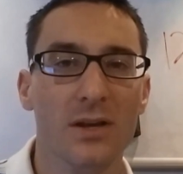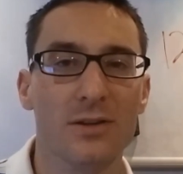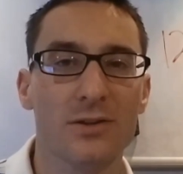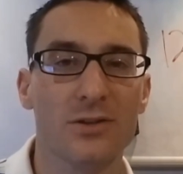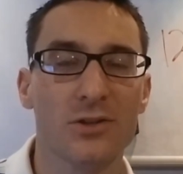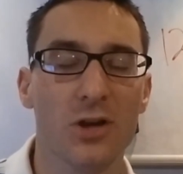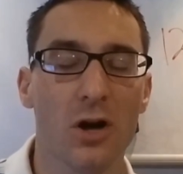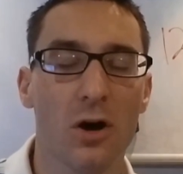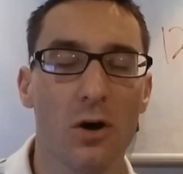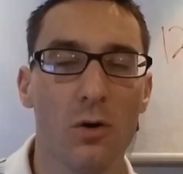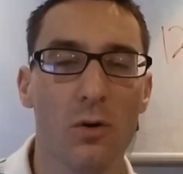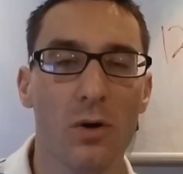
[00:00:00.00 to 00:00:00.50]

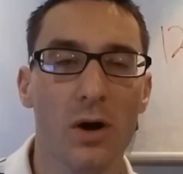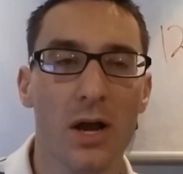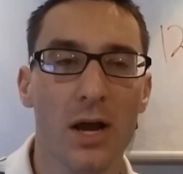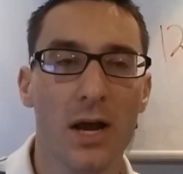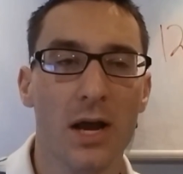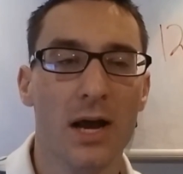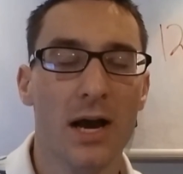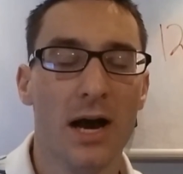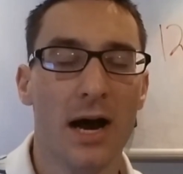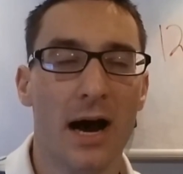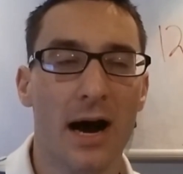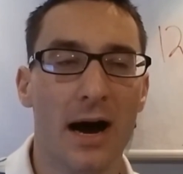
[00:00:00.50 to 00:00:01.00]
So
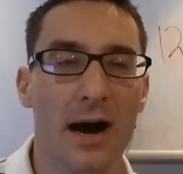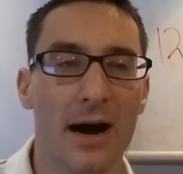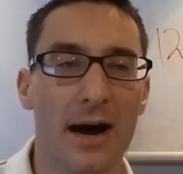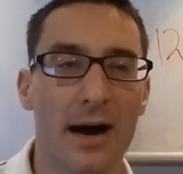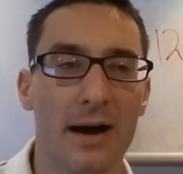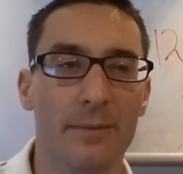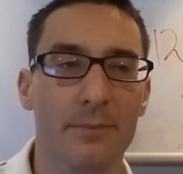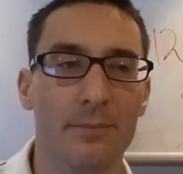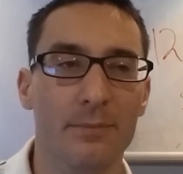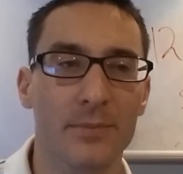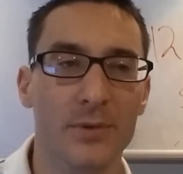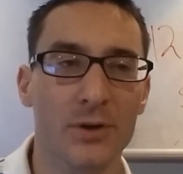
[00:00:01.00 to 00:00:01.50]

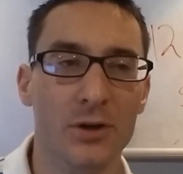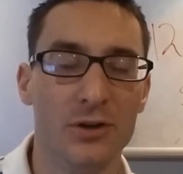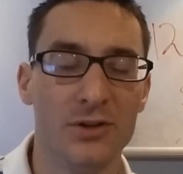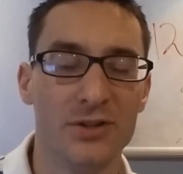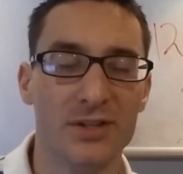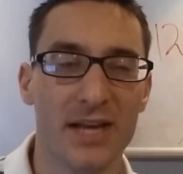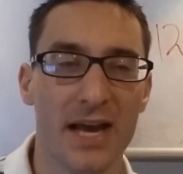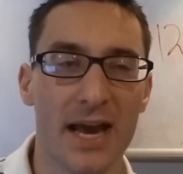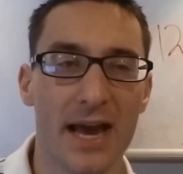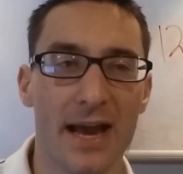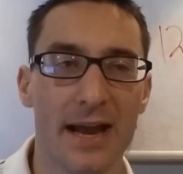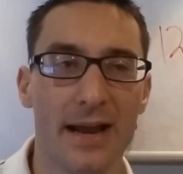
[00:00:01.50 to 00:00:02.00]
you're
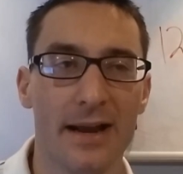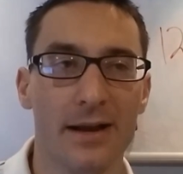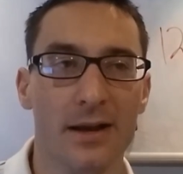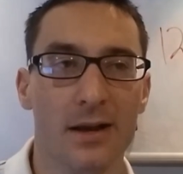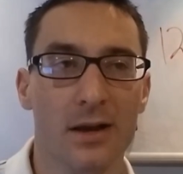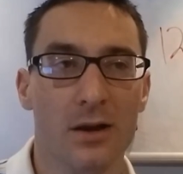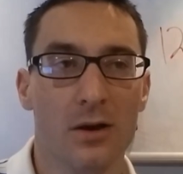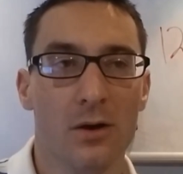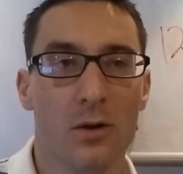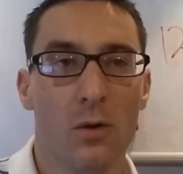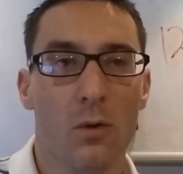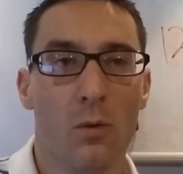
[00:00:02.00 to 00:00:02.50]

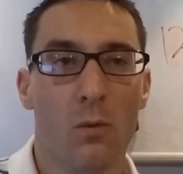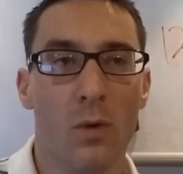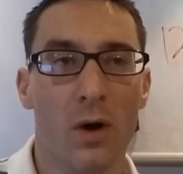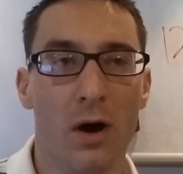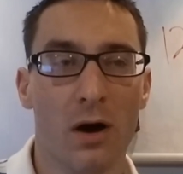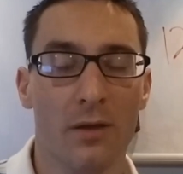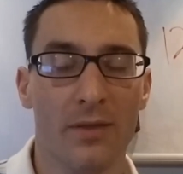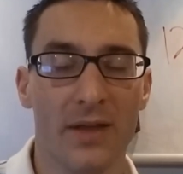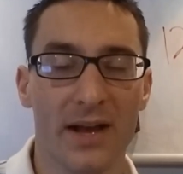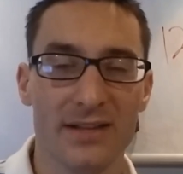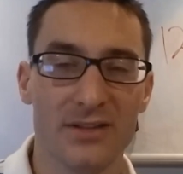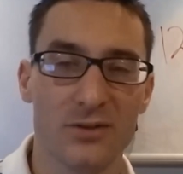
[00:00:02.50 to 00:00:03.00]
saying,
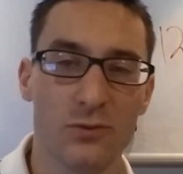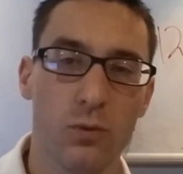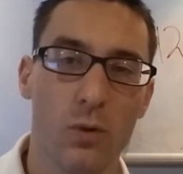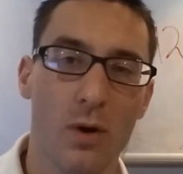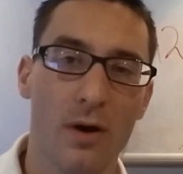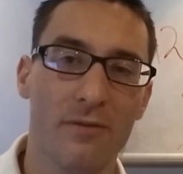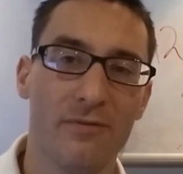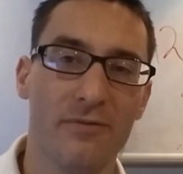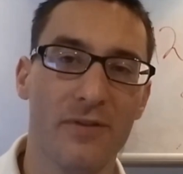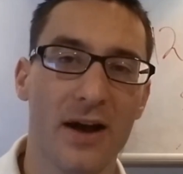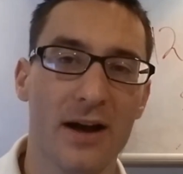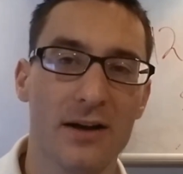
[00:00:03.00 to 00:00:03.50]
well, that's
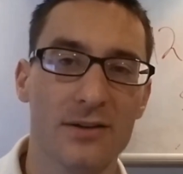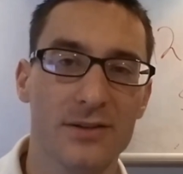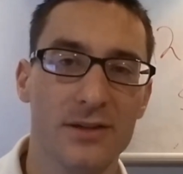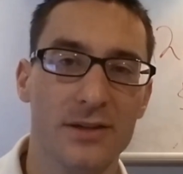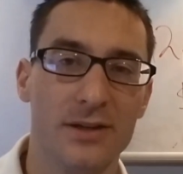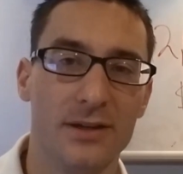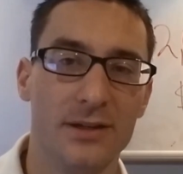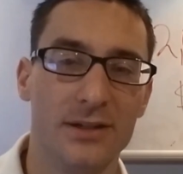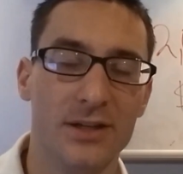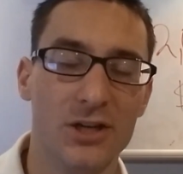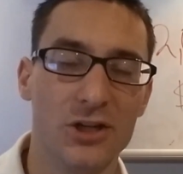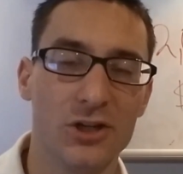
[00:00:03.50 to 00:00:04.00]

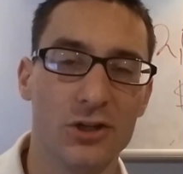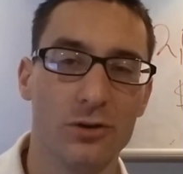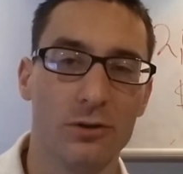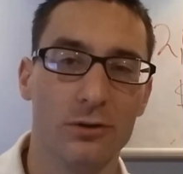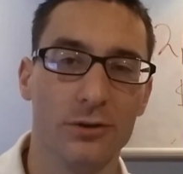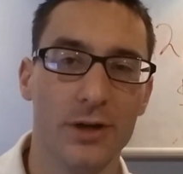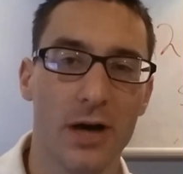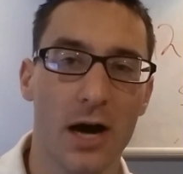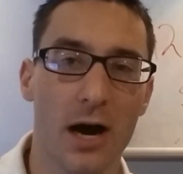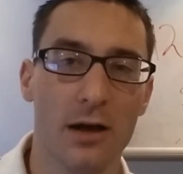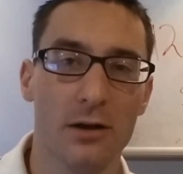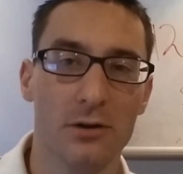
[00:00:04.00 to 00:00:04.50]
$12,000
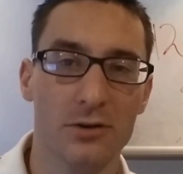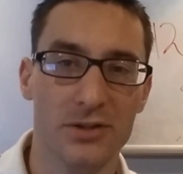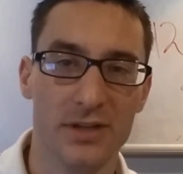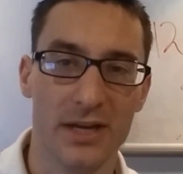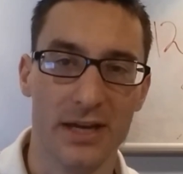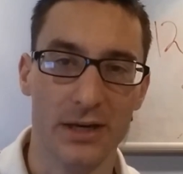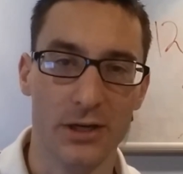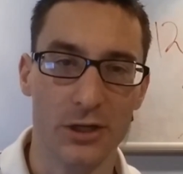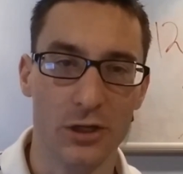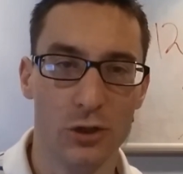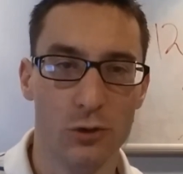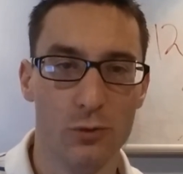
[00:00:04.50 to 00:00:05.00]
additional dollars
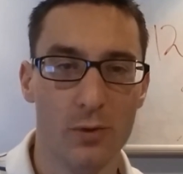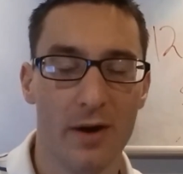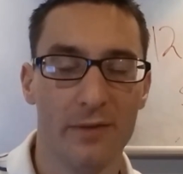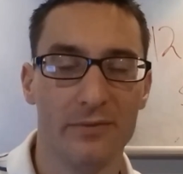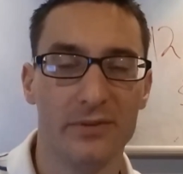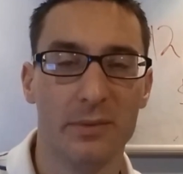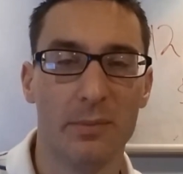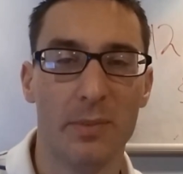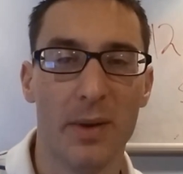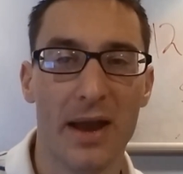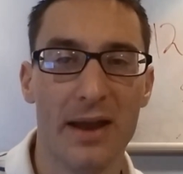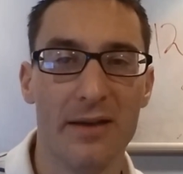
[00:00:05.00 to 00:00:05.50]
that you
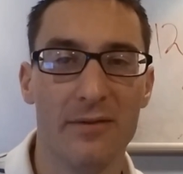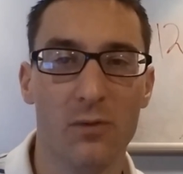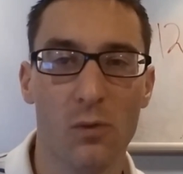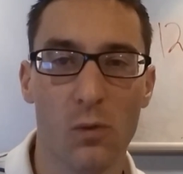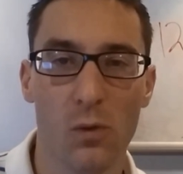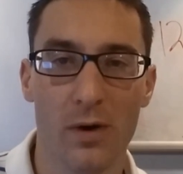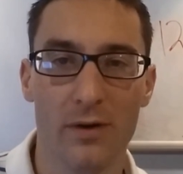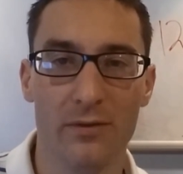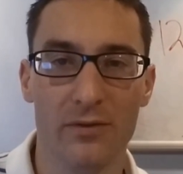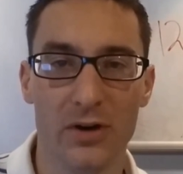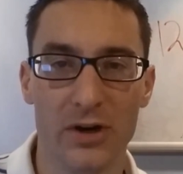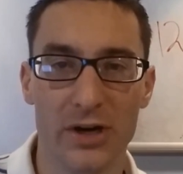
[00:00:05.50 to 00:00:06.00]
have to pay
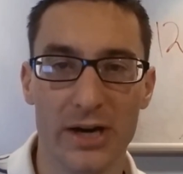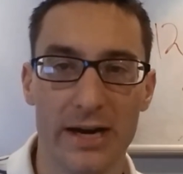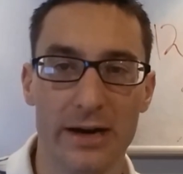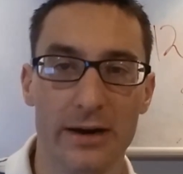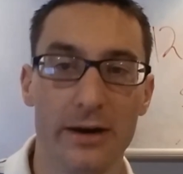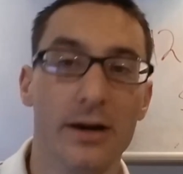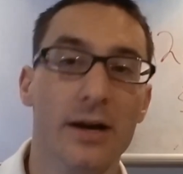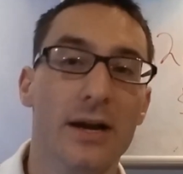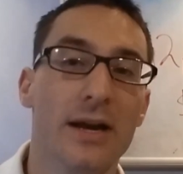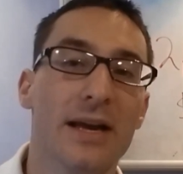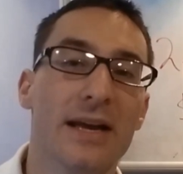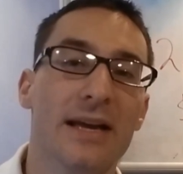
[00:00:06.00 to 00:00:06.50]
for every
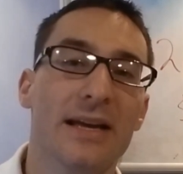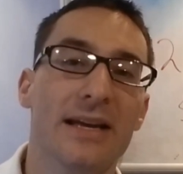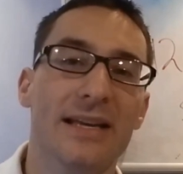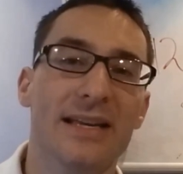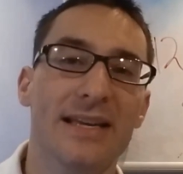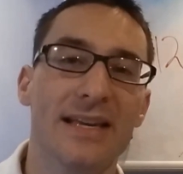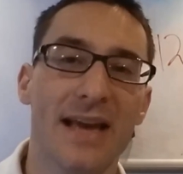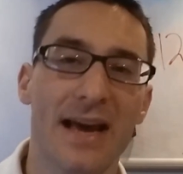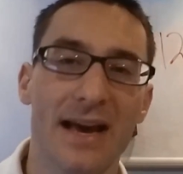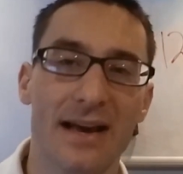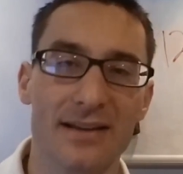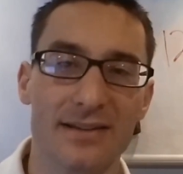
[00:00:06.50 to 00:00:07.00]
year.
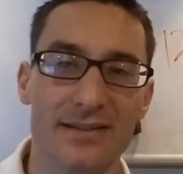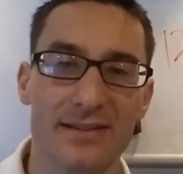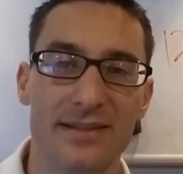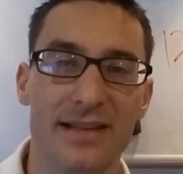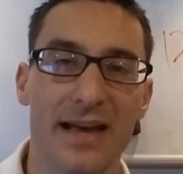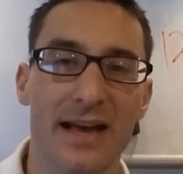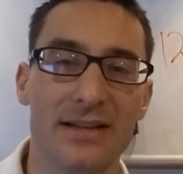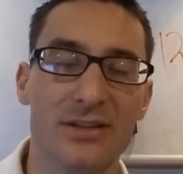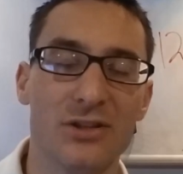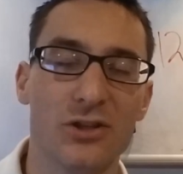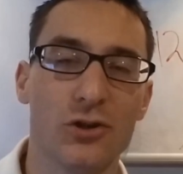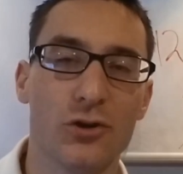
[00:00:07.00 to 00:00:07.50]
Yes,
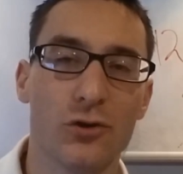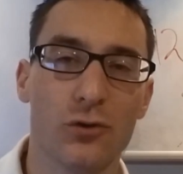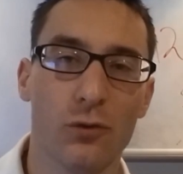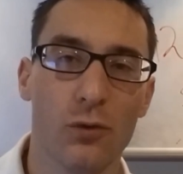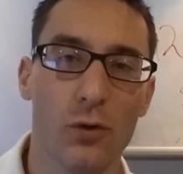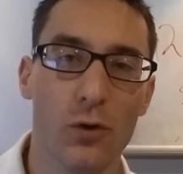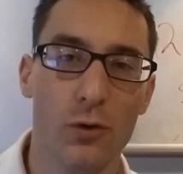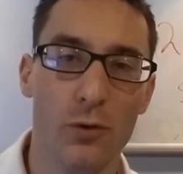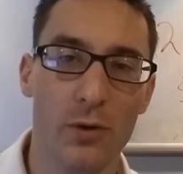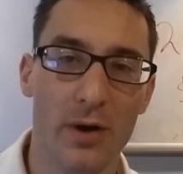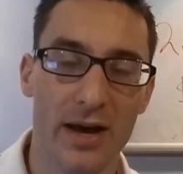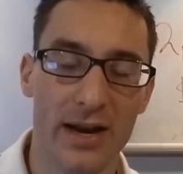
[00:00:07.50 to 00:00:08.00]
that's
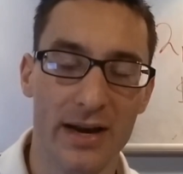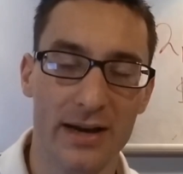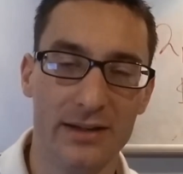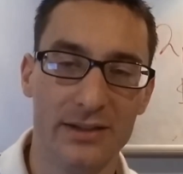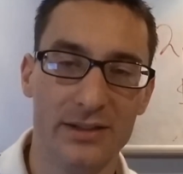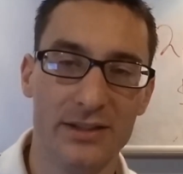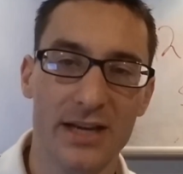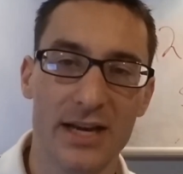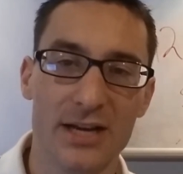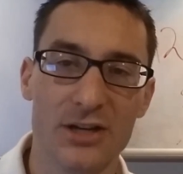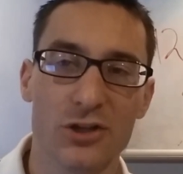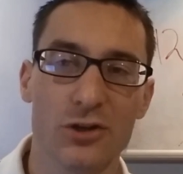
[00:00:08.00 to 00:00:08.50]
true. An
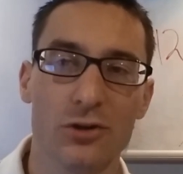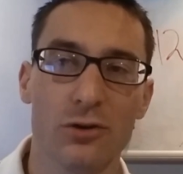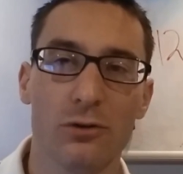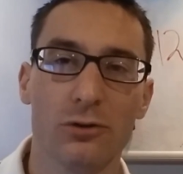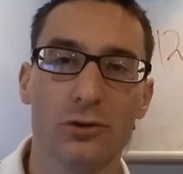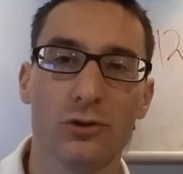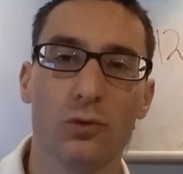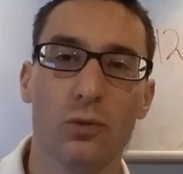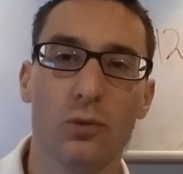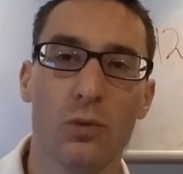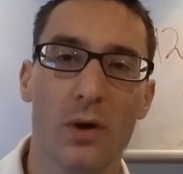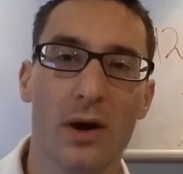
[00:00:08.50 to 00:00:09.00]

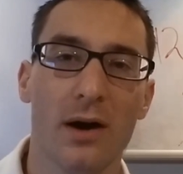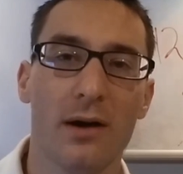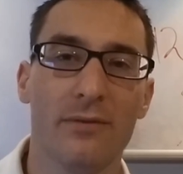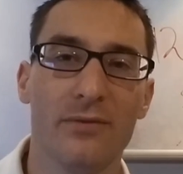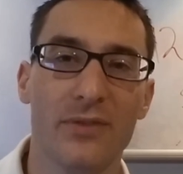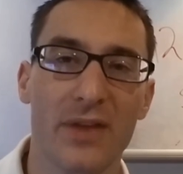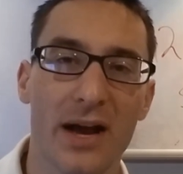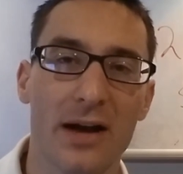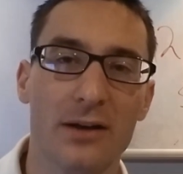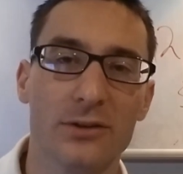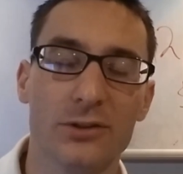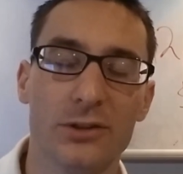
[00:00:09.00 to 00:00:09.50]
additional
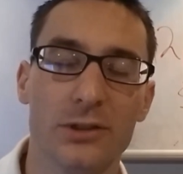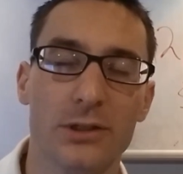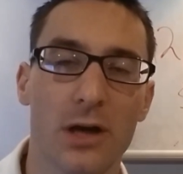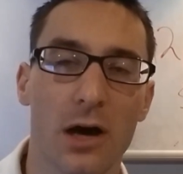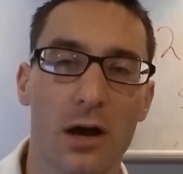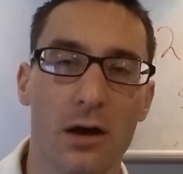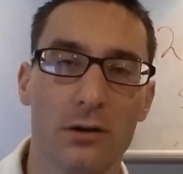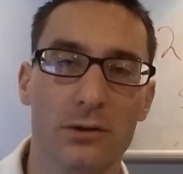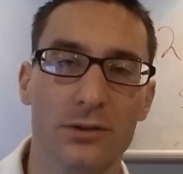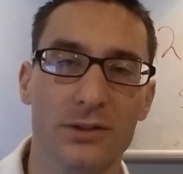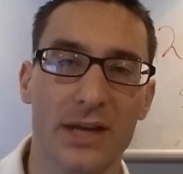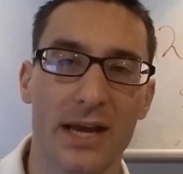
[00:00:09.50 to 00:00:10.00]

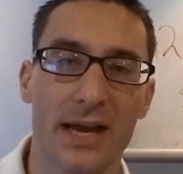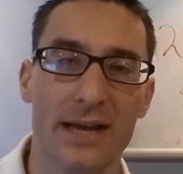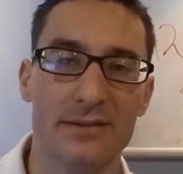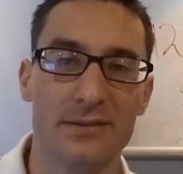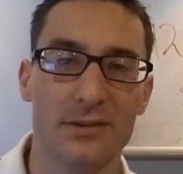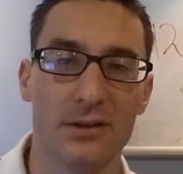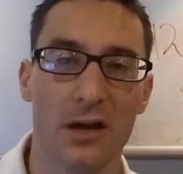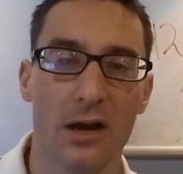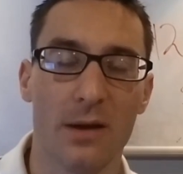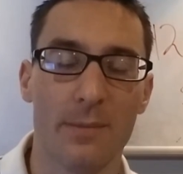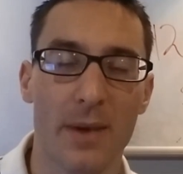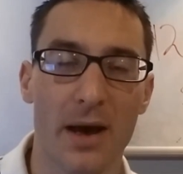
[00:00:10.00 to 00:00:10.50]
$12,000 that has
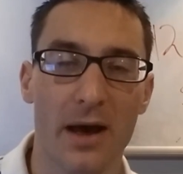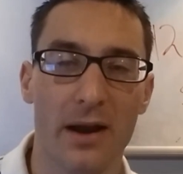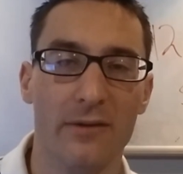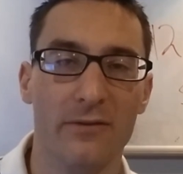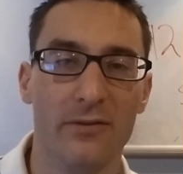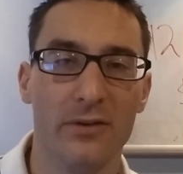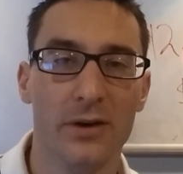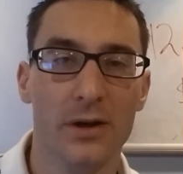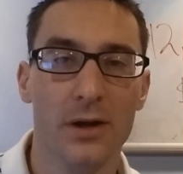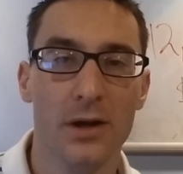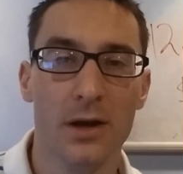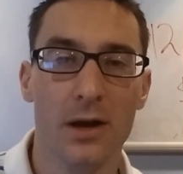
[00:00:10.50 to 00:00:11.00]
to come out
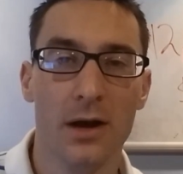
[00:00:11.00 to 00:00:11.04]
of